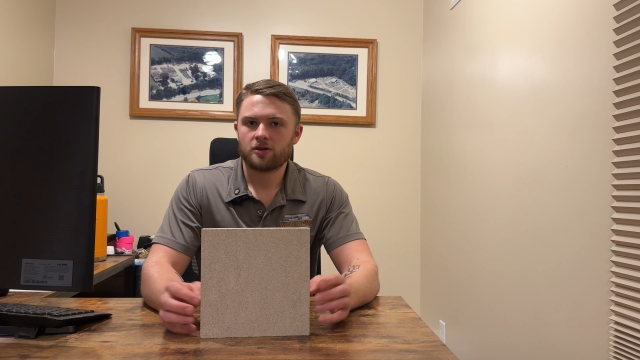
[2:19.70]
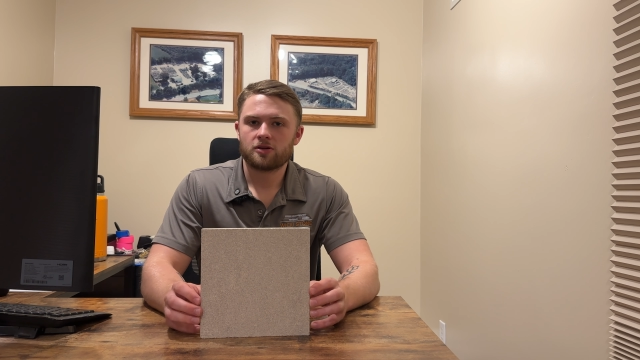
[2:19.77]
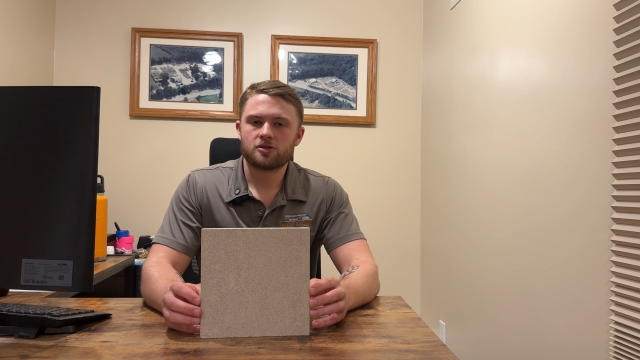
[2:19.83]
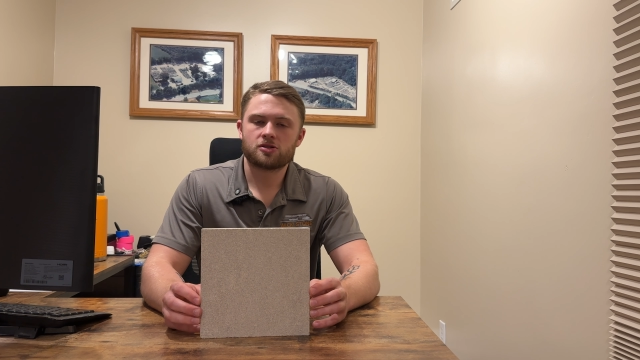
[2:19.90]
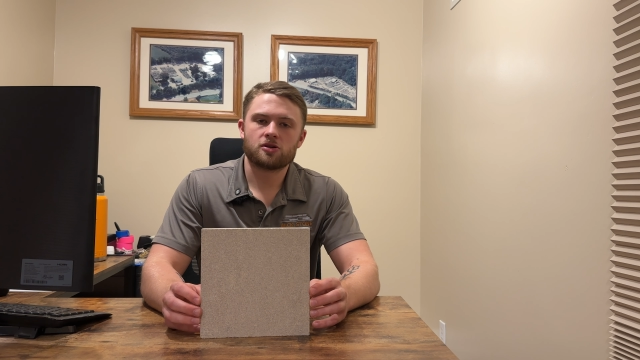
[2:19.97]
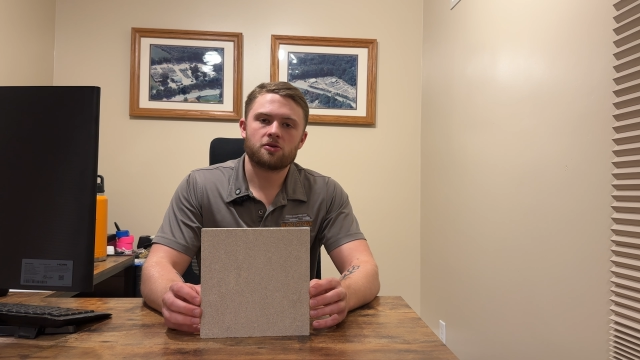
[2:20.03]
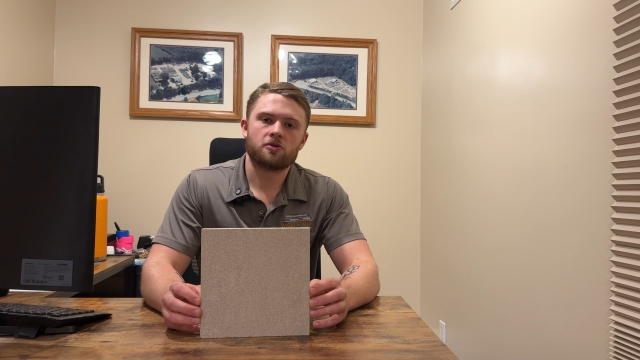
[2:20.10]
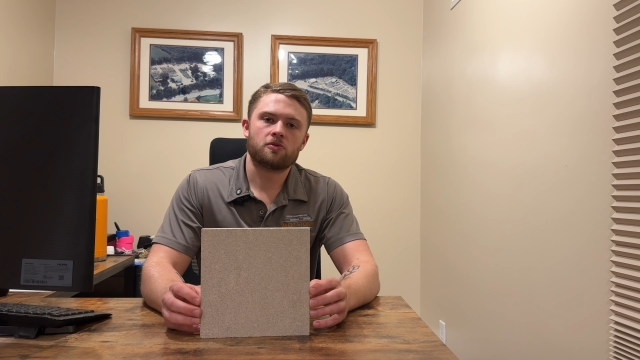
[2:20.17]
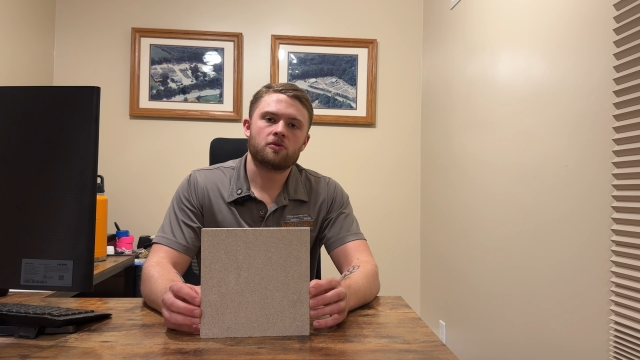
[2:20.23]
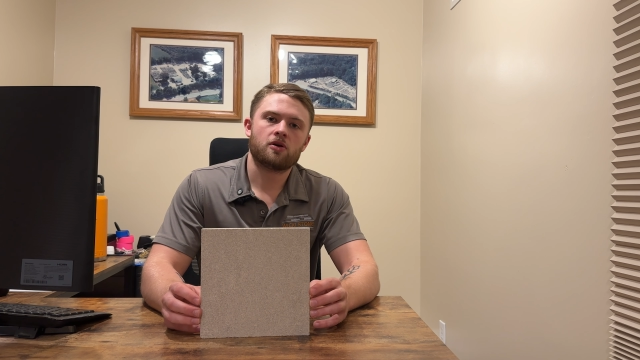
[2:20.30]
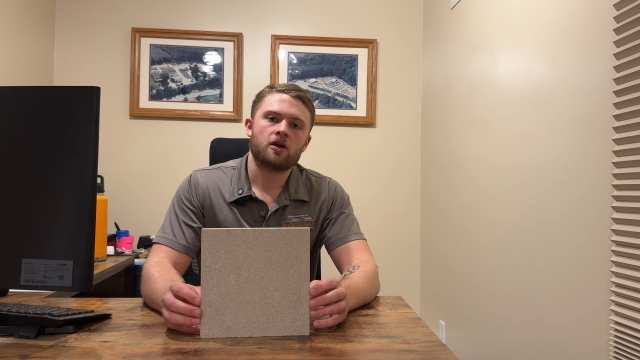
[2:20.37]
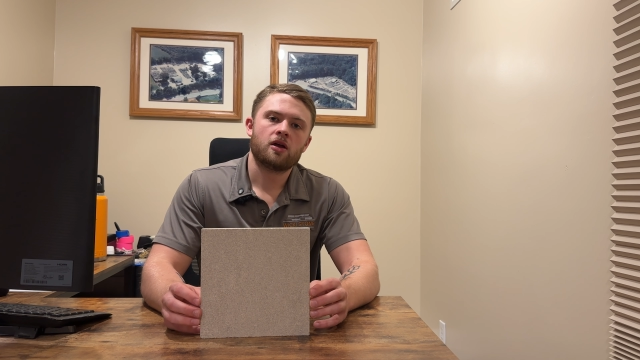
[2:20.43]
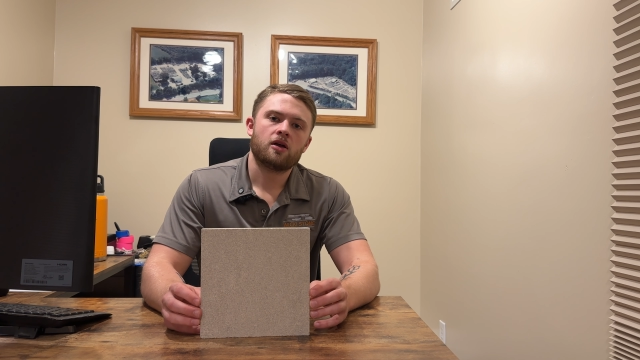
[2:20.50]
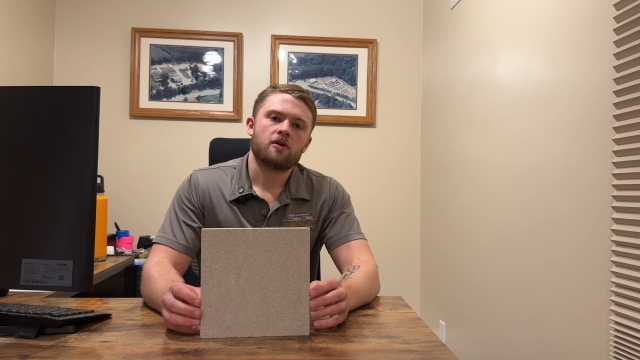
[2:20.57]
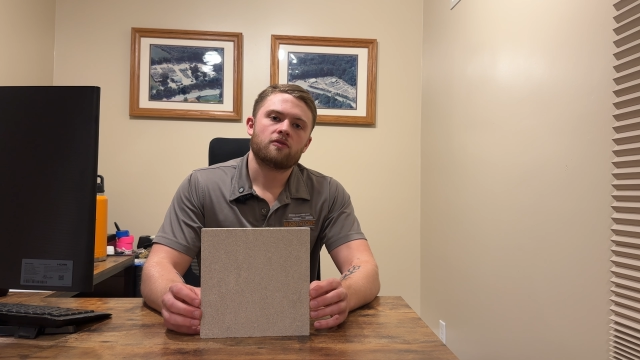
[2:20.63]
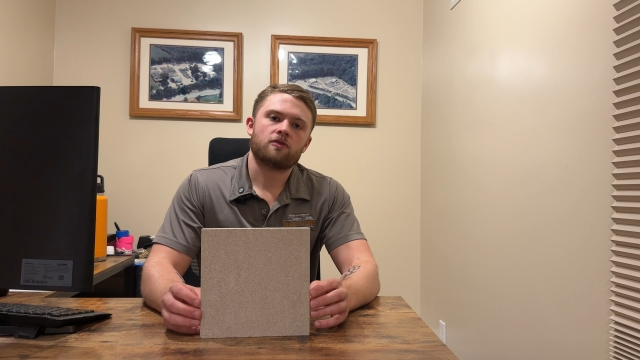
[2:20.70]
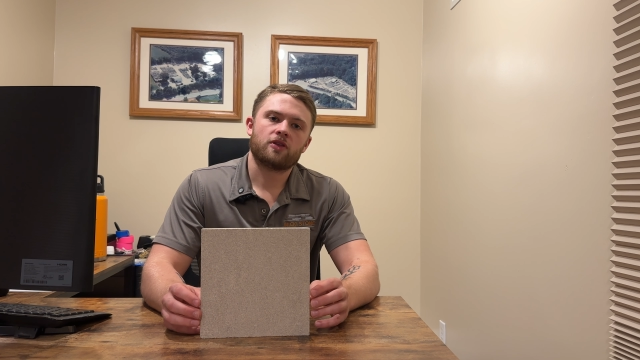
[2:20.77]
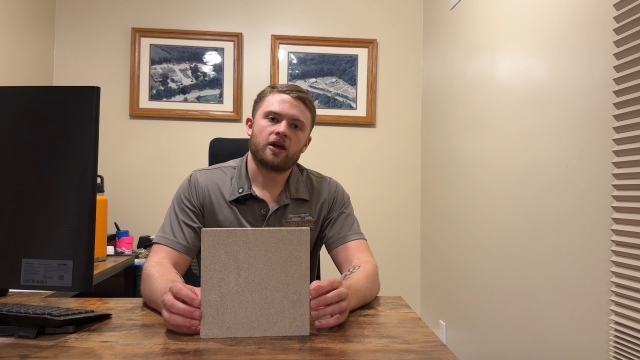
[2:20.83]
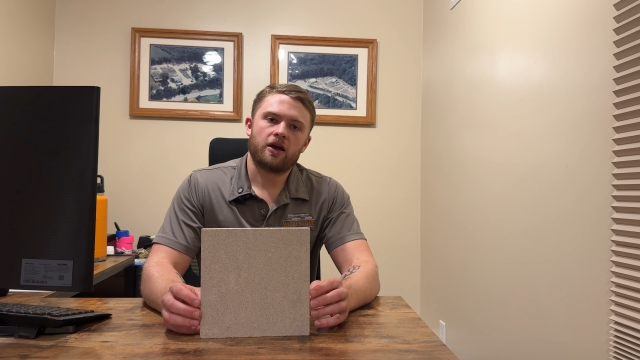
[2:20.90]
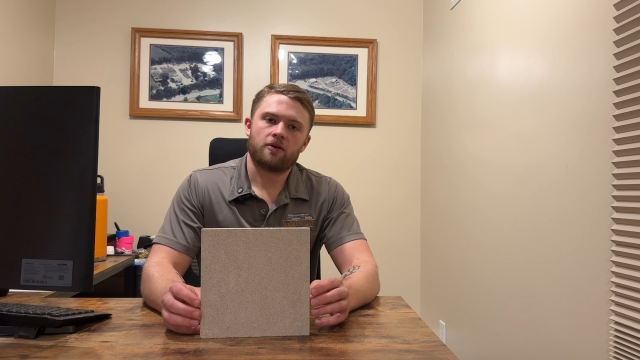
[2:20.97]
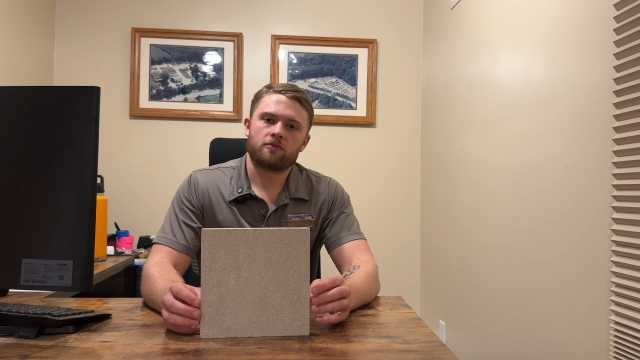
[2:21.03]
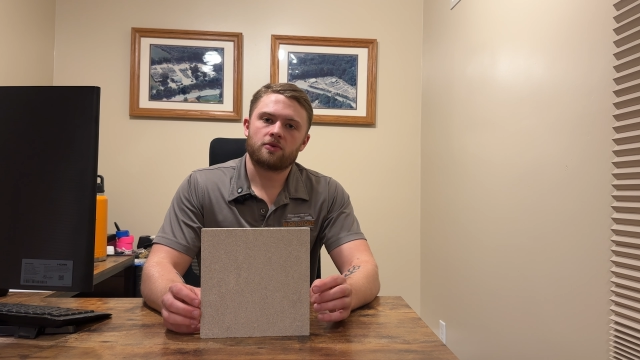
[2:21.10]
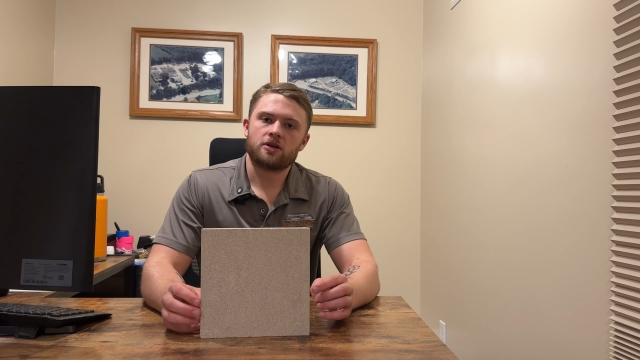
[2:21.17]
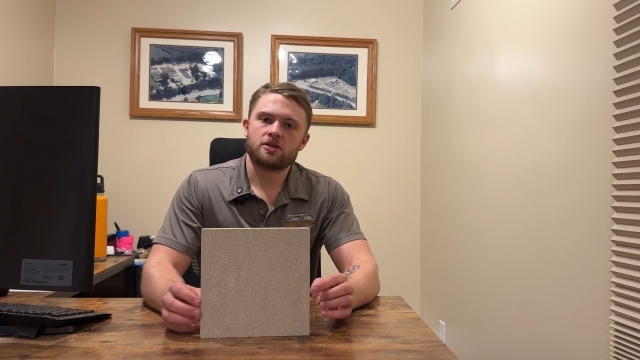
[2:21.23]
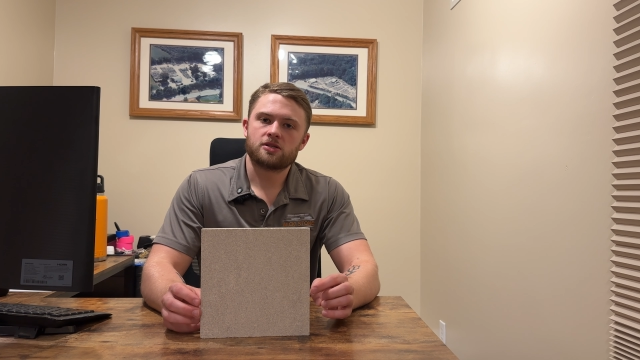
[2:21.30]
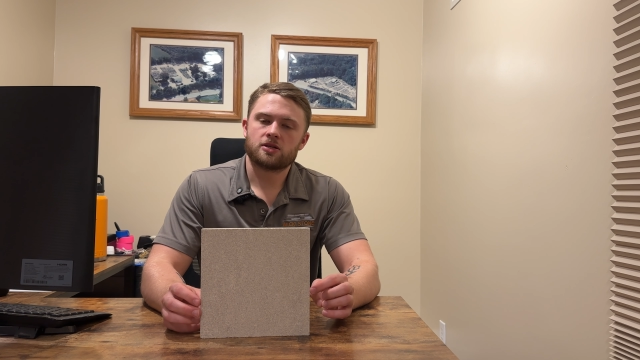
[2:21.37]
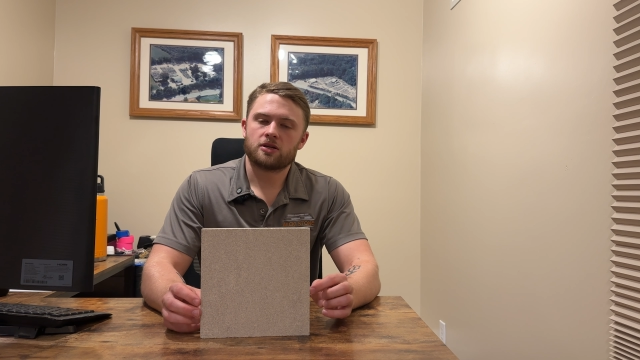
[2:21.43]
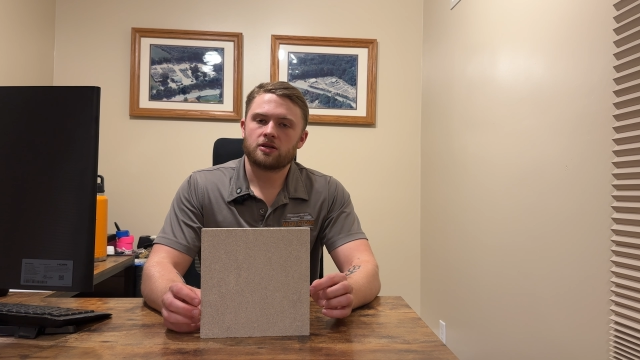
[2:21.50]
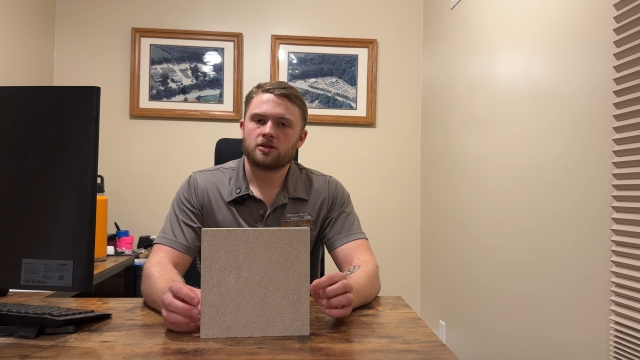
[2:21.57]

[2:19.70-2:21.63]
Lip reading: So for that reason,